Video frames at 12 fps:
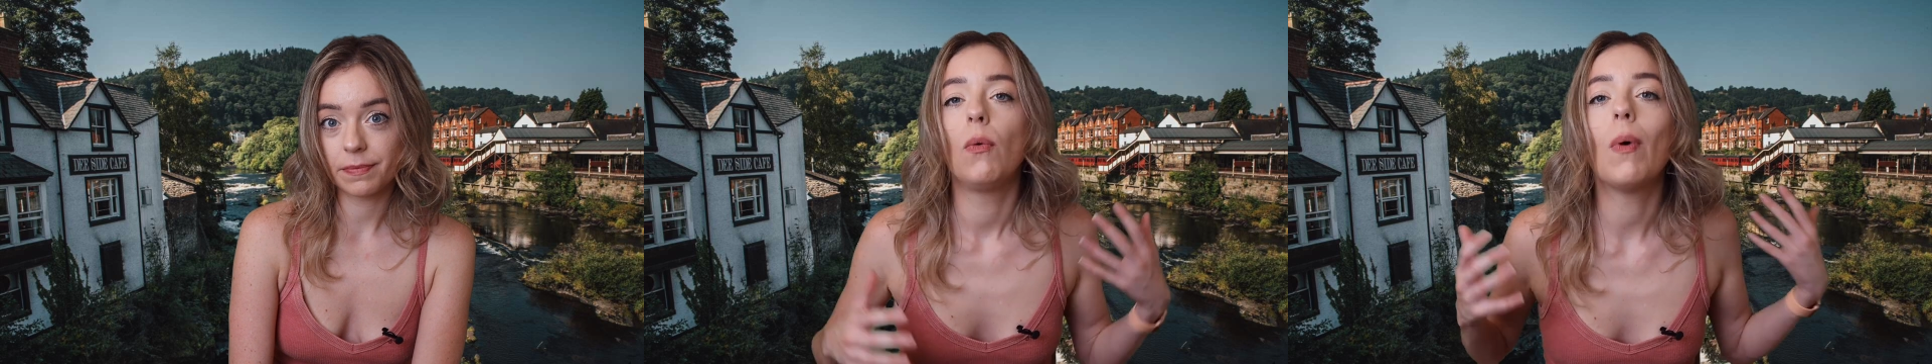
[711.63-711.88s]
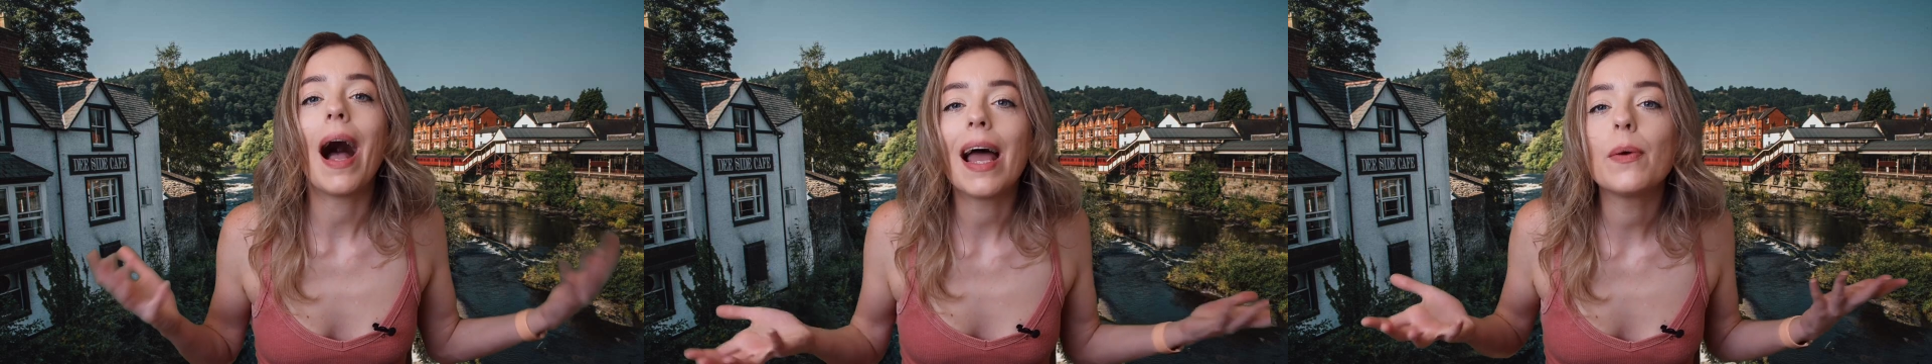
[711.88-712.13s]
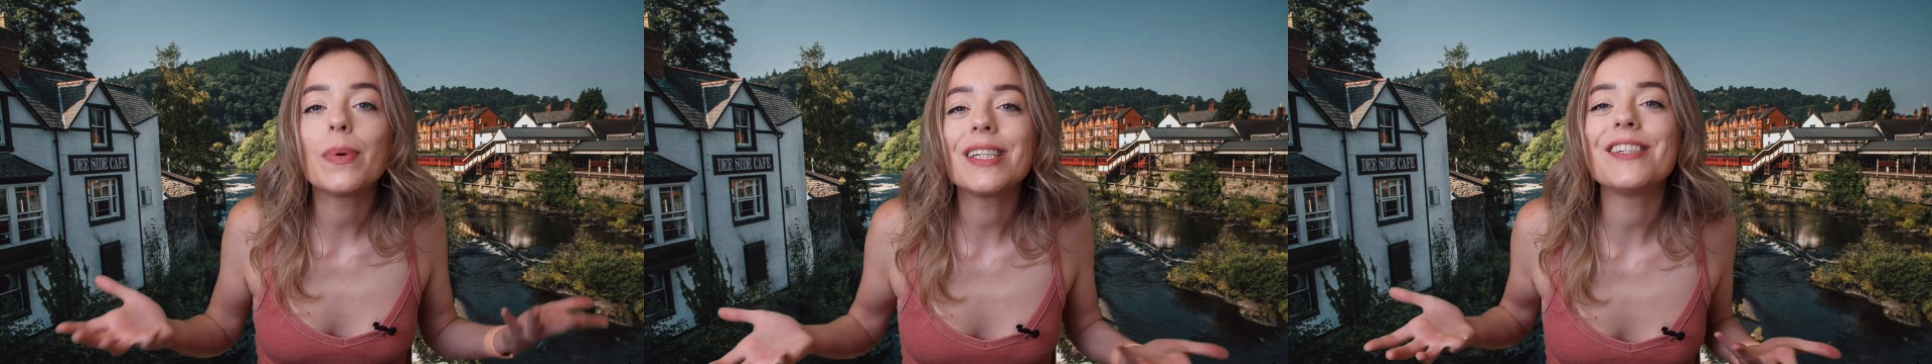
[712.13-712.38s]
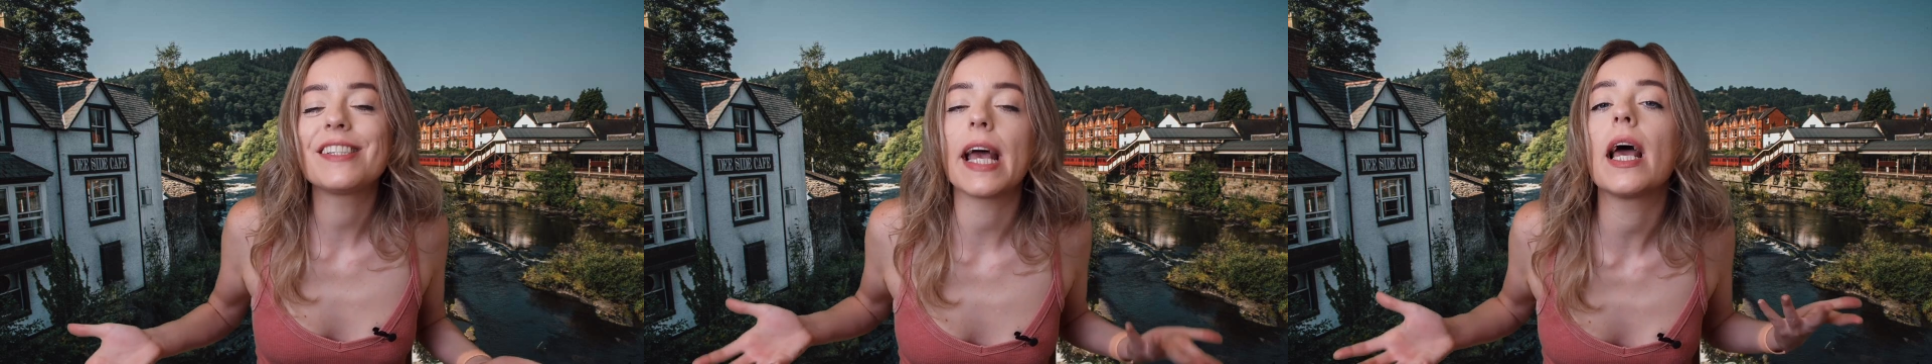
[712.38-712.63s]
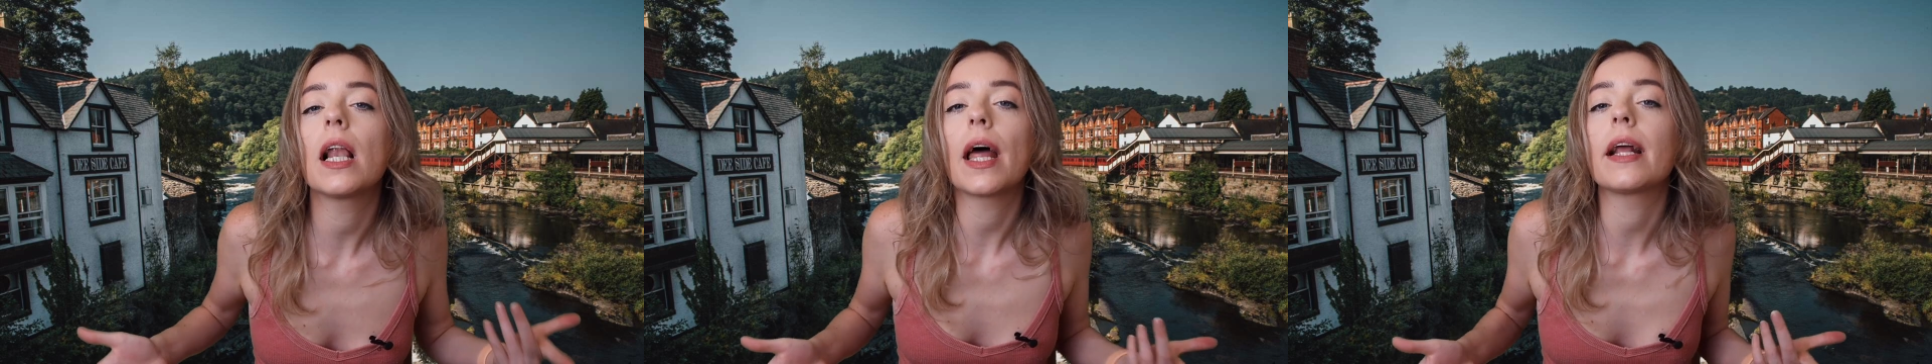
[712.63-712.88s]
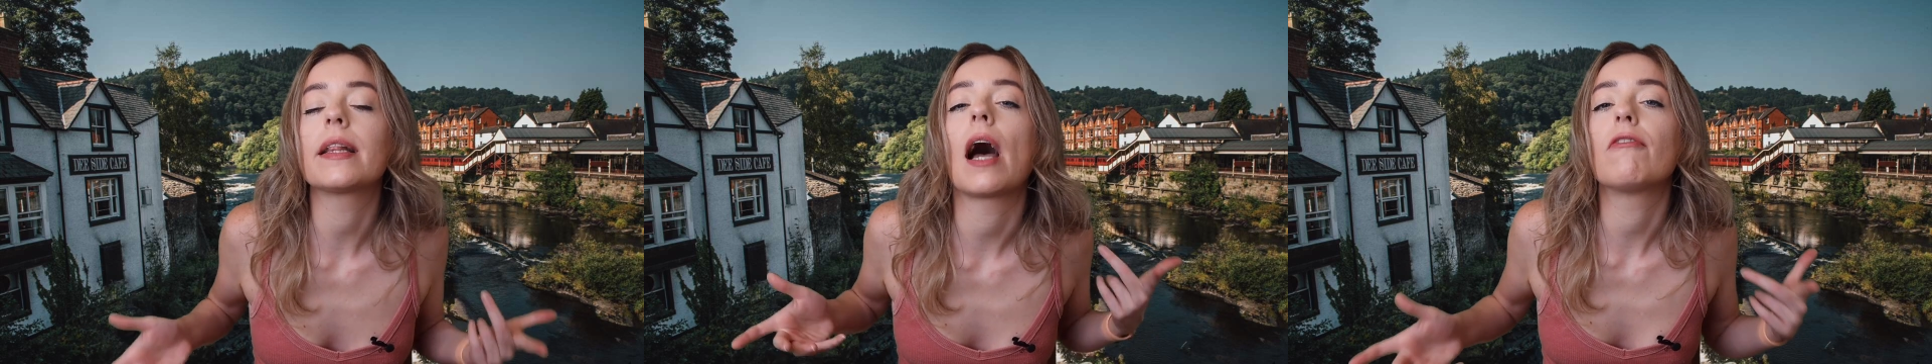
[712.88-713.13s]
Why would you say it
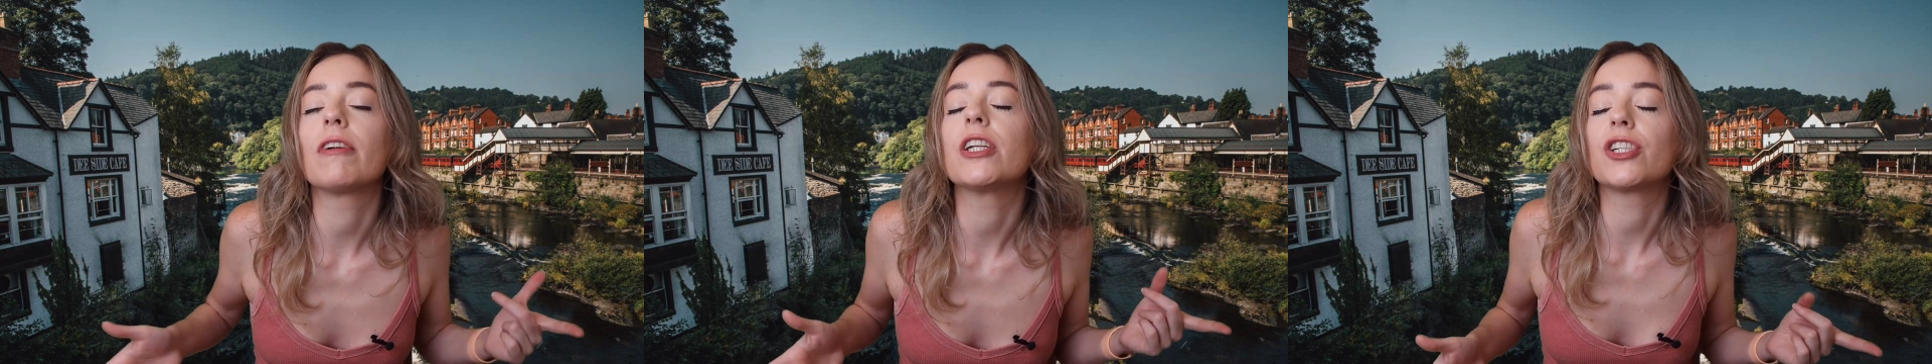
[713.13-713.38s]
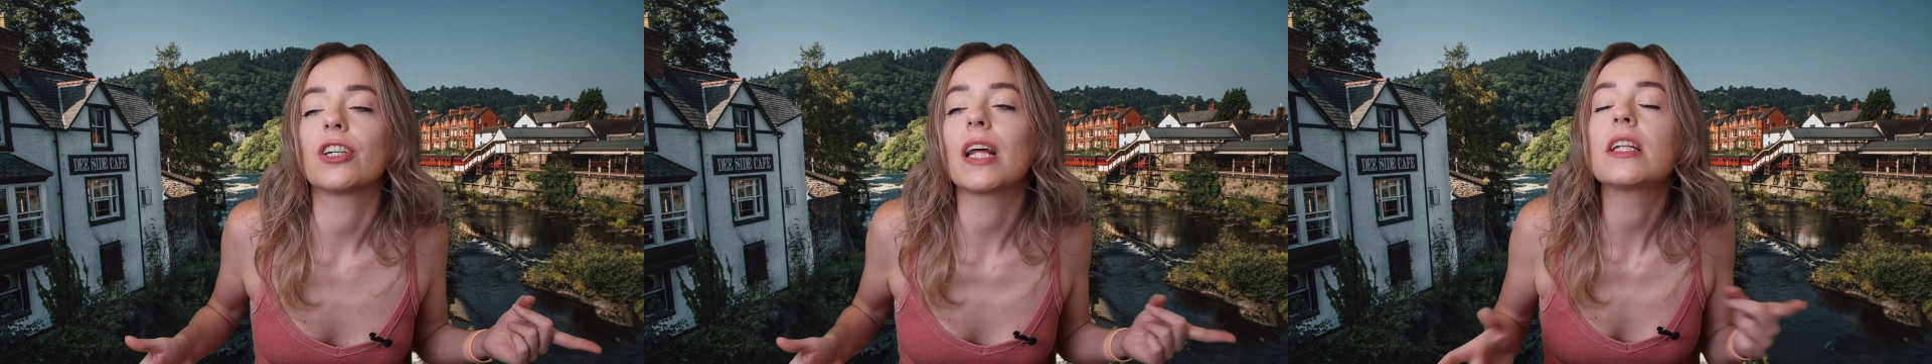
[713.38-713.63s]
like that, Richard?